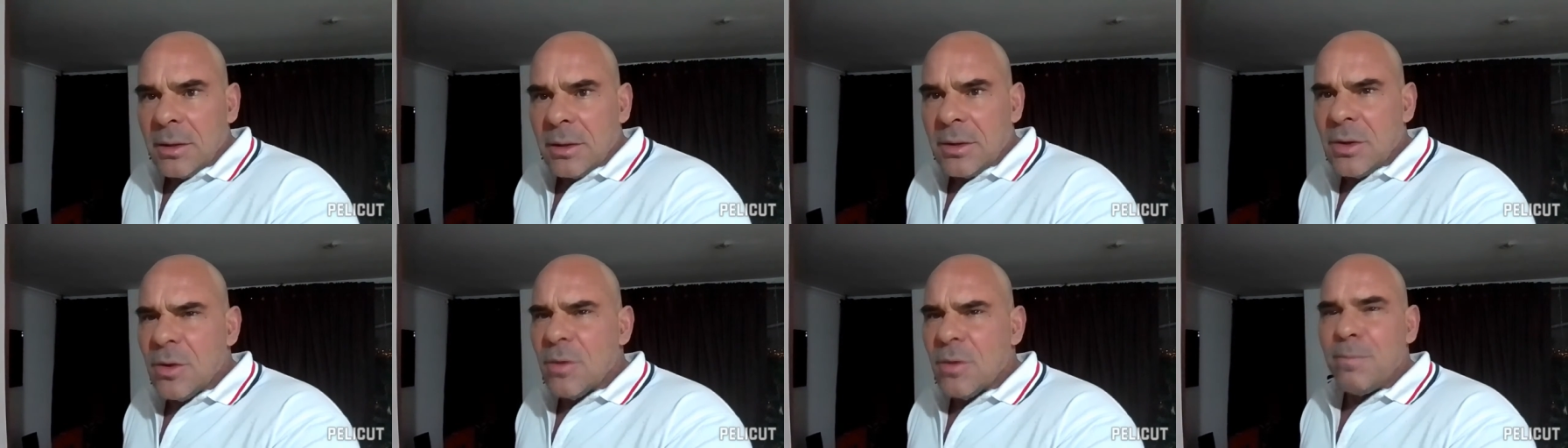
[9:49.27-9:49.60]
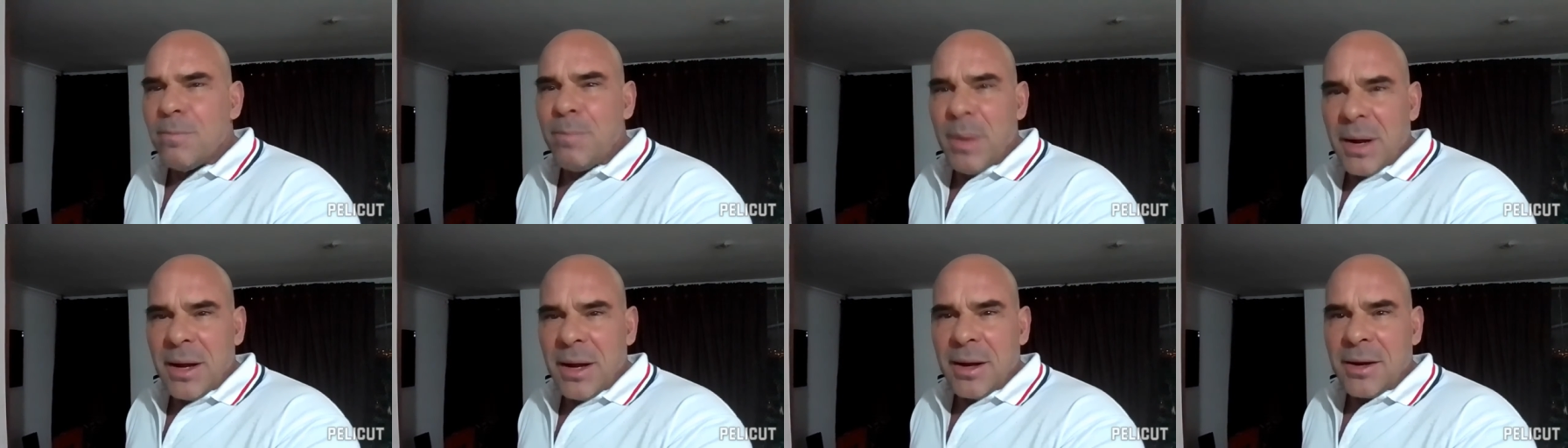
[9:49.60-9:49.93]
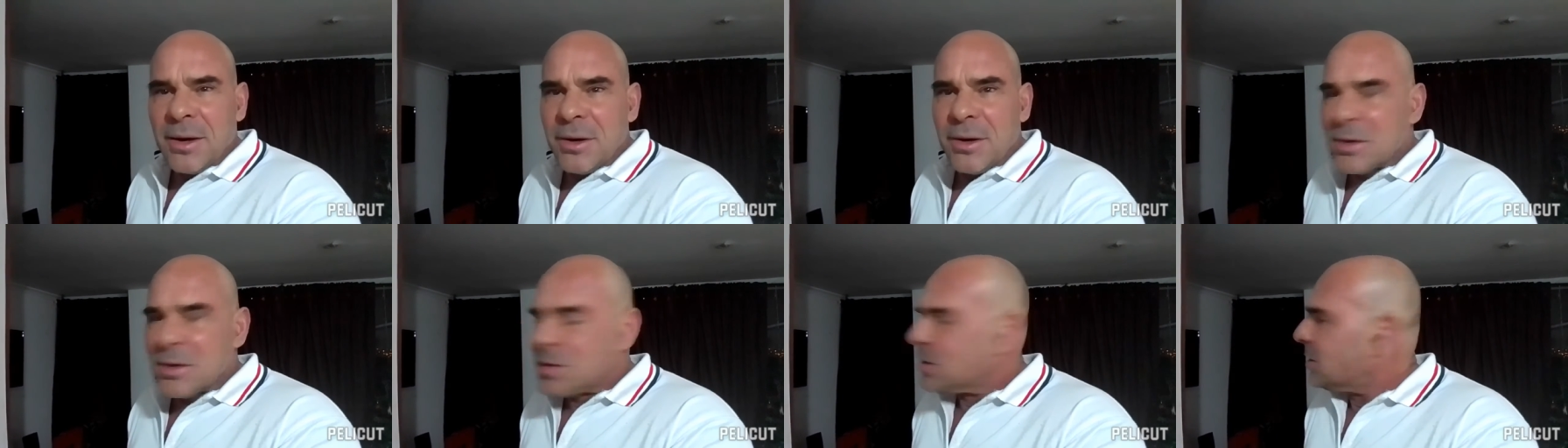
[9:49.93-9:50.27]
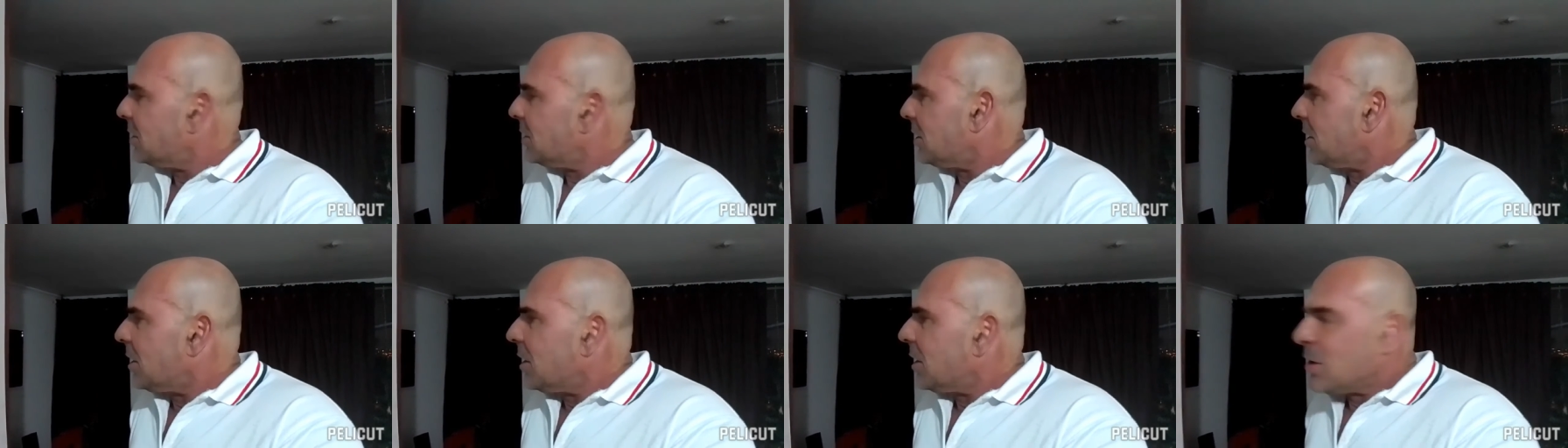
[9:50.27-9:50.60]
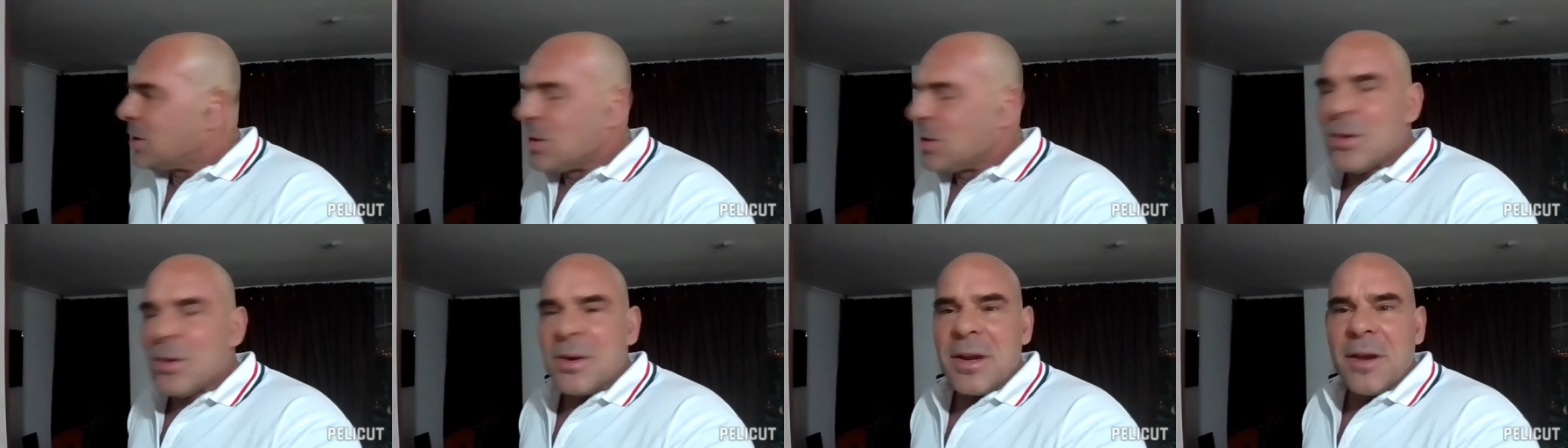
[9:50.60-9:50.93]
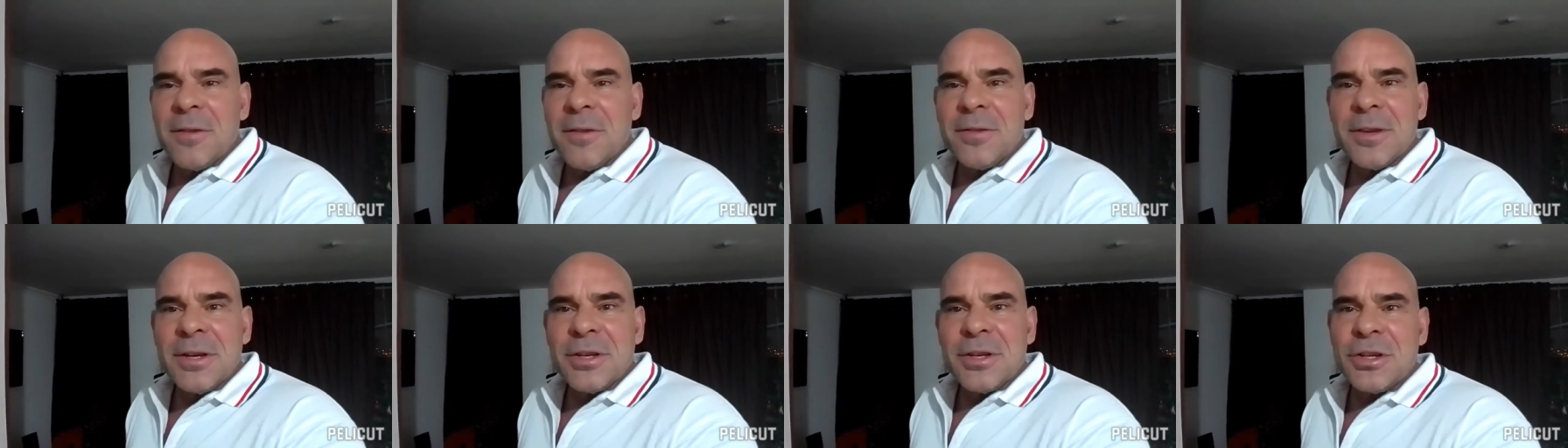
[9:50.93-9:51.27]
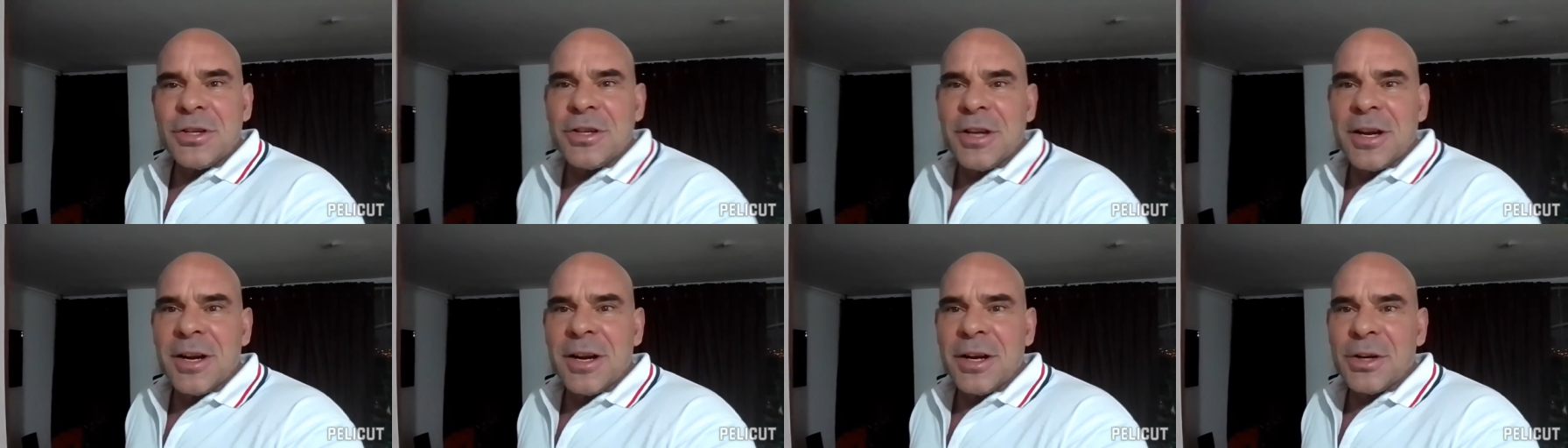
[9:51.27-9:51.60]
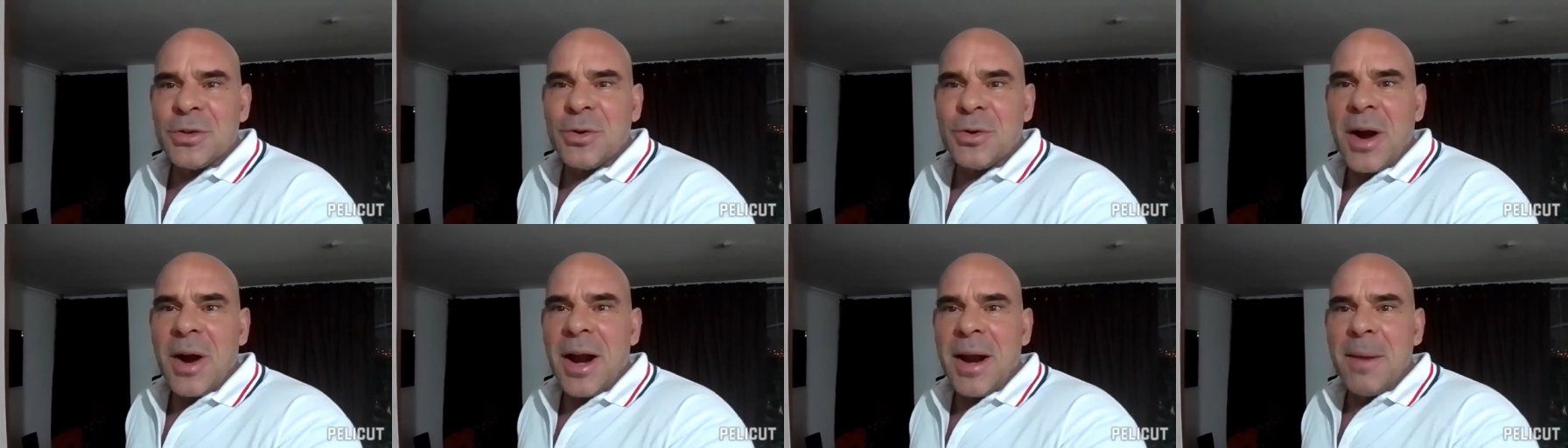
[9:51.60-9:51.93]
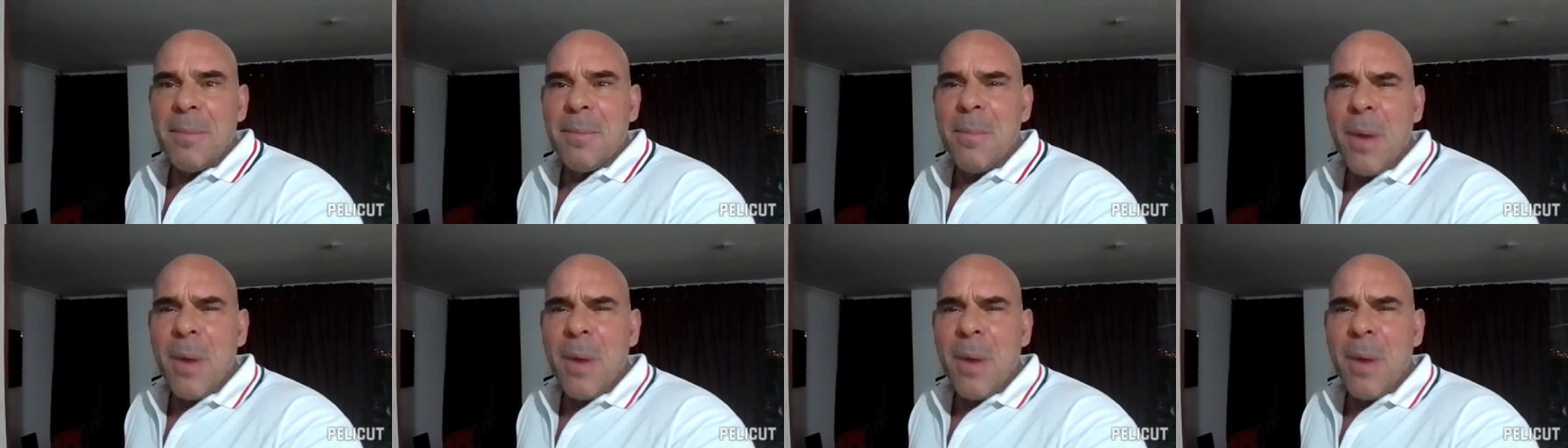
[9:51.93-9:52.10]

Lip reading: You buggers. You give this shit a try.